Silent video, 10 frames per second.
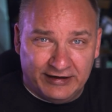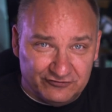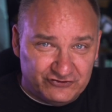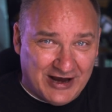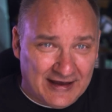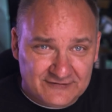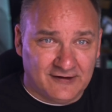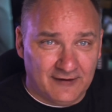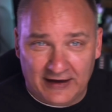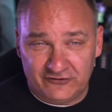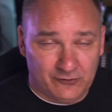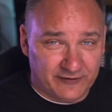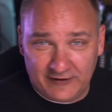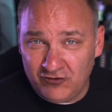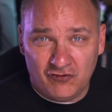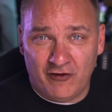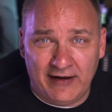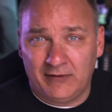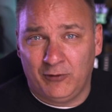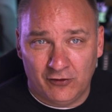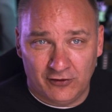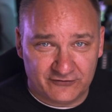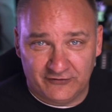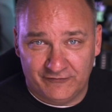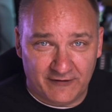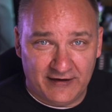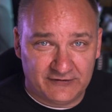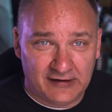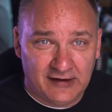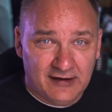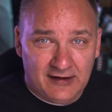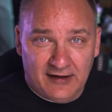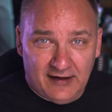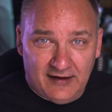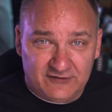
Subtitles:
a jazz collection with incredible hooks and phrasing. It's a